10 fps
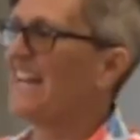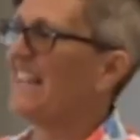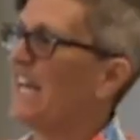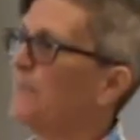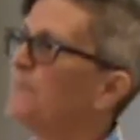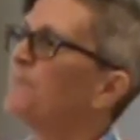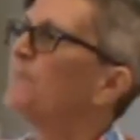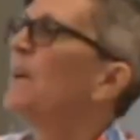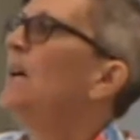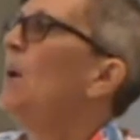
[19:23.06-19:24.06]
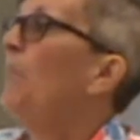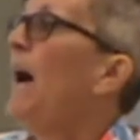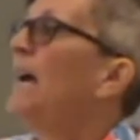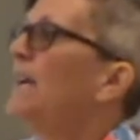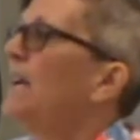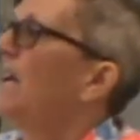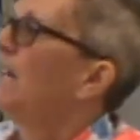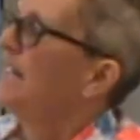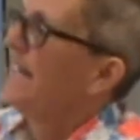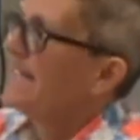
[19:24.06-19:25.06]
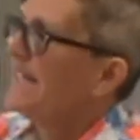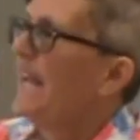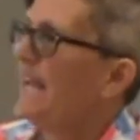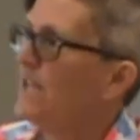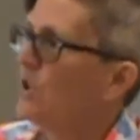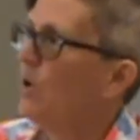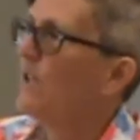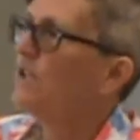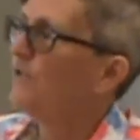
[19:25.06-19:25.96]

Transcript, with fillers: of thing. But let's say he's going to